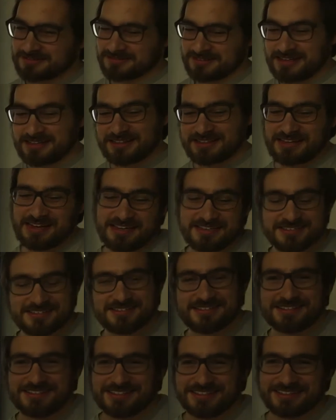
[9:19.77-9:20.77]
Git
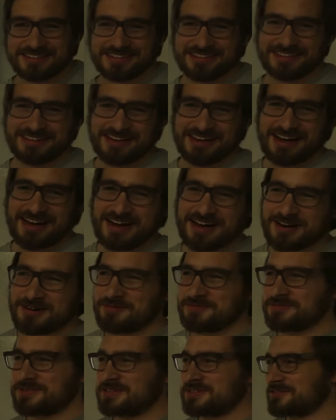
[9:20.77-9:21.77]
test,
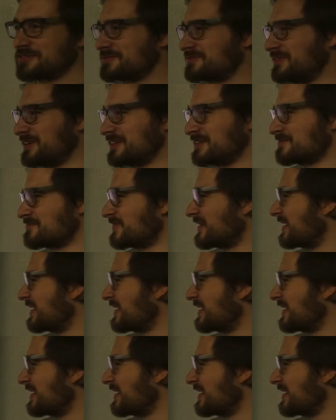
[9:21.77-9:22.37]
which was written